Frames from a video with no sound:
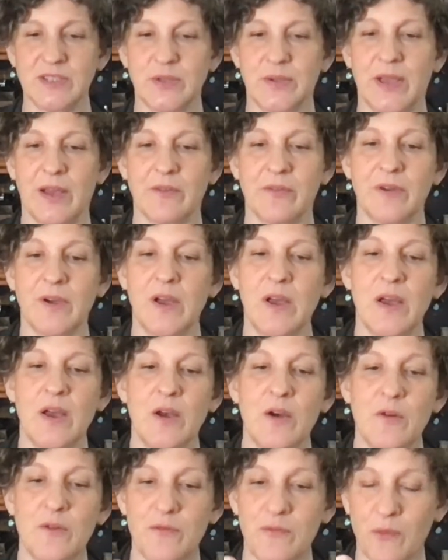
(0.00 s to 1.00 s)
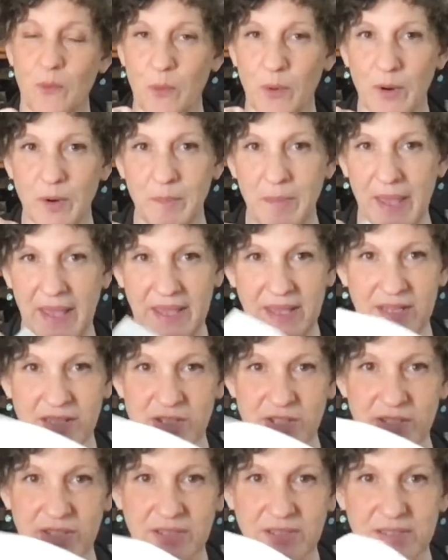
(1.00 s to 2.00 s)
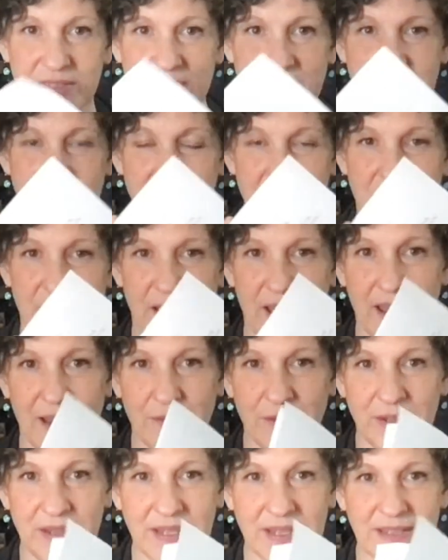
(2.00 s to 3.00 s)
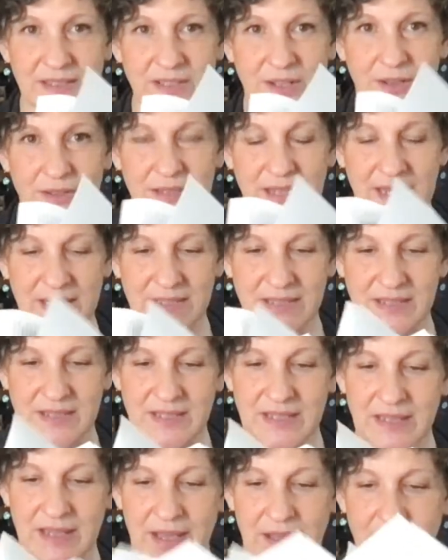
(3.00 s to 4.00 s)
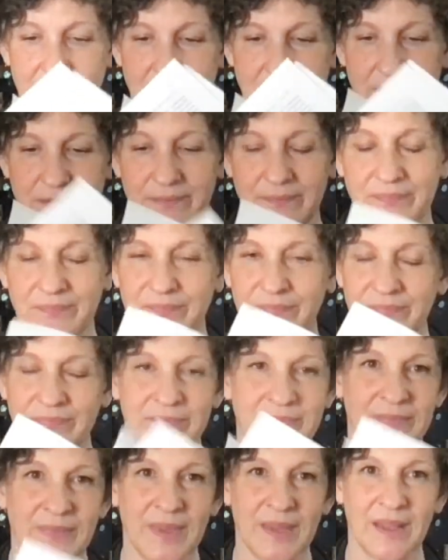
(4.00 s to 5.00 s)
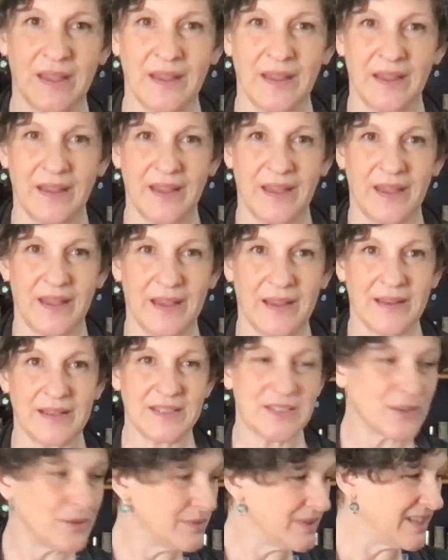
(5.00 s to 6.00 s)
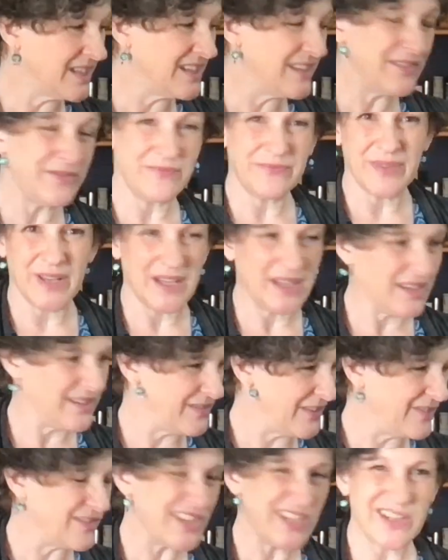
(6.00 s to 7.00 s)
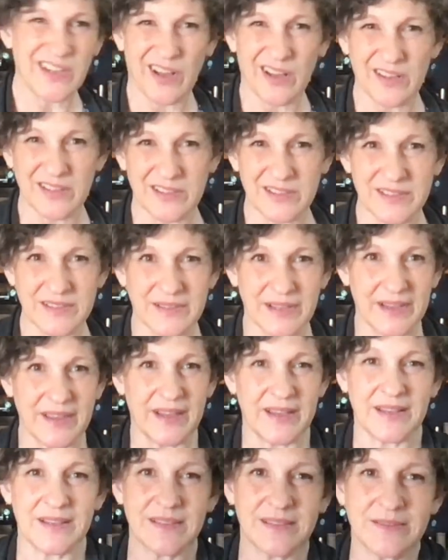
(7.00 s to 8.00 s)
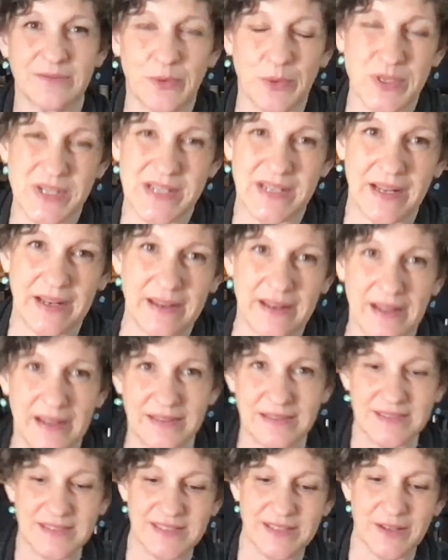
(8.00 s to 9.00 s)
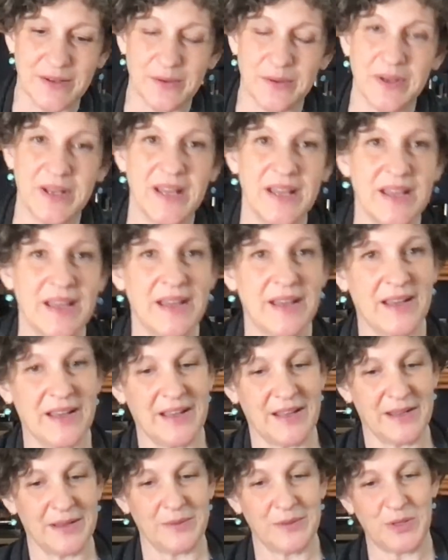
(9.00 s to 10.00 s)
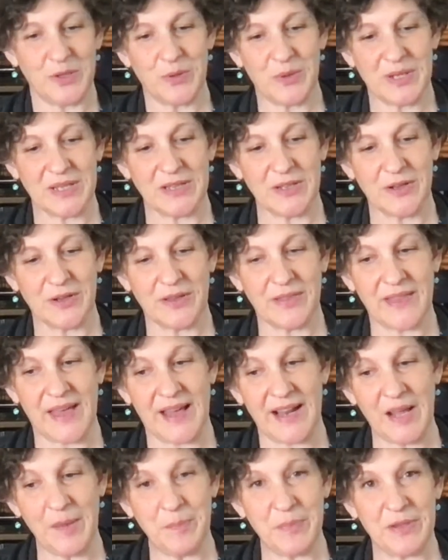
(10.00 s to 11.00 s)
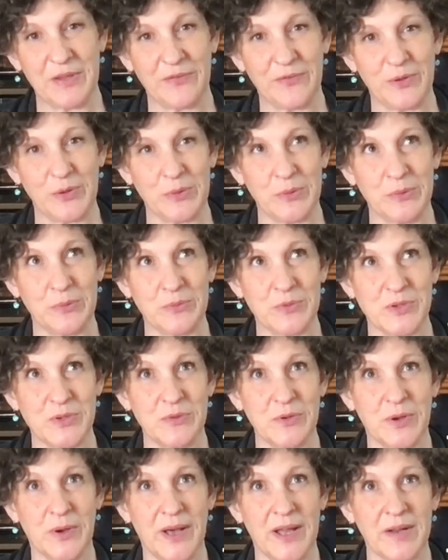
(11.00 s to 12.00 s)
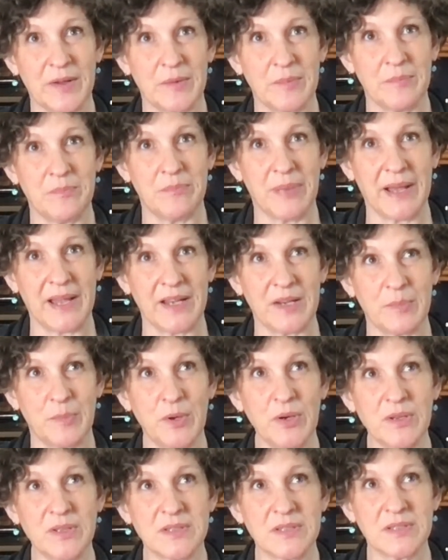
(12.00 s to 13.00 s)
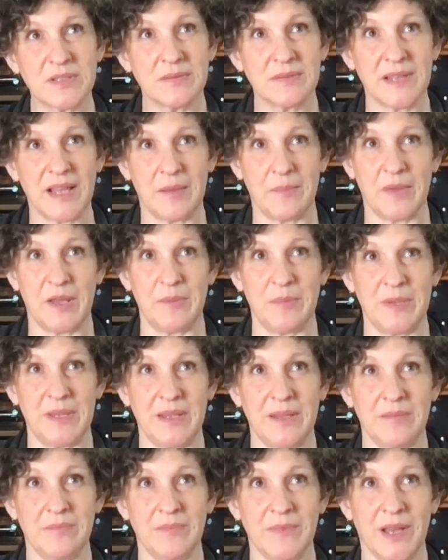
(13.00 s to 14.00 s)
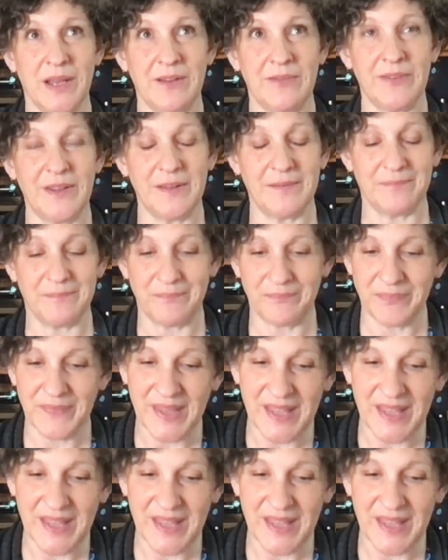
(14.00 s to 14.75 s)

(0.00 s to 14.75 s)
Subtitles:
So you have 4 pages, everything's all nested together. And it's only $15, I think, $14.99. So you can look that up if you do know how to bind books. That might be kind of fun.